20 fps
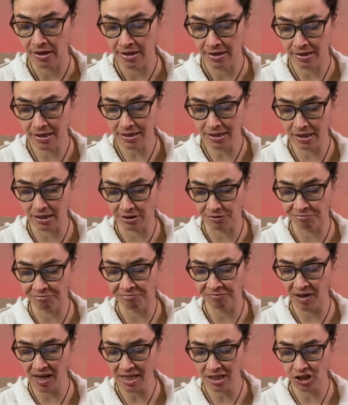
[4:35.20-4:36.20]
This is
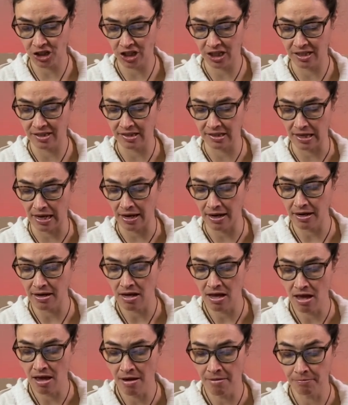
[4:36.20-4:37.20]
fun, she said.
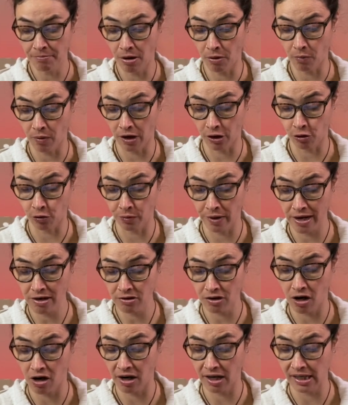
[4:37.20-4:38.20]
But what
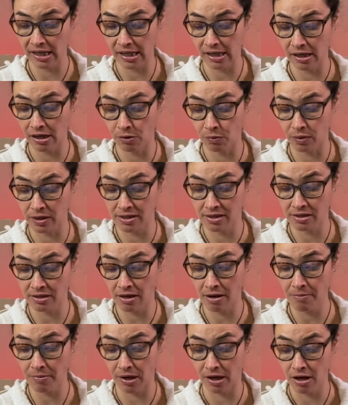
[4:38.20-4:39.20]
Groundhog needed was
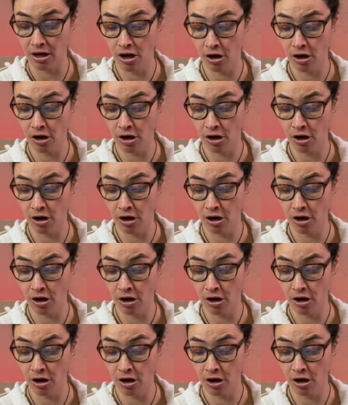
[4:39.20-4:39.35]
someone